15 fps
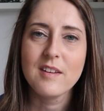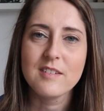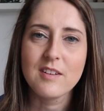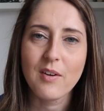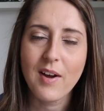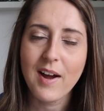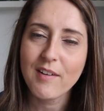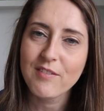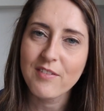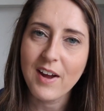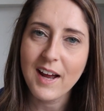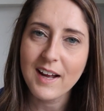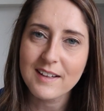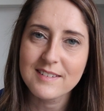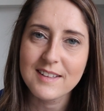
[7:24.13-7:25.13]
so have
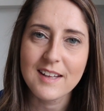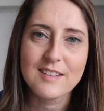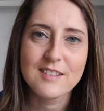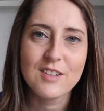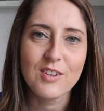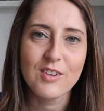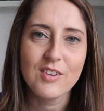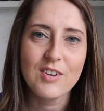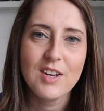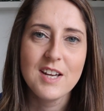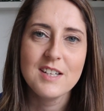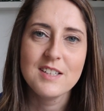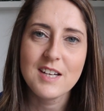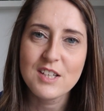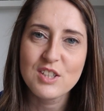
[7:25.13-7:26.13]
access to
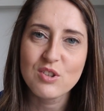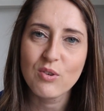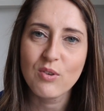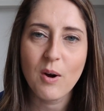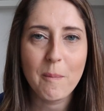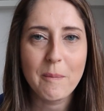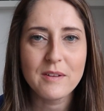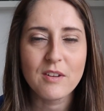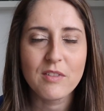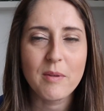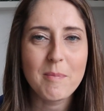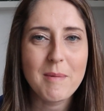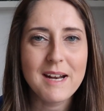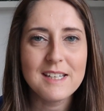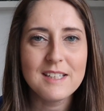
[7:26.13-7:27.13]
digital copies of the
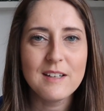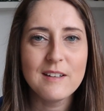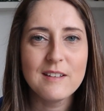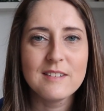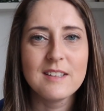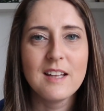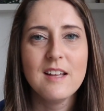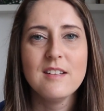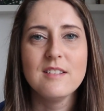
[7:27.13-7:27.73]
menus,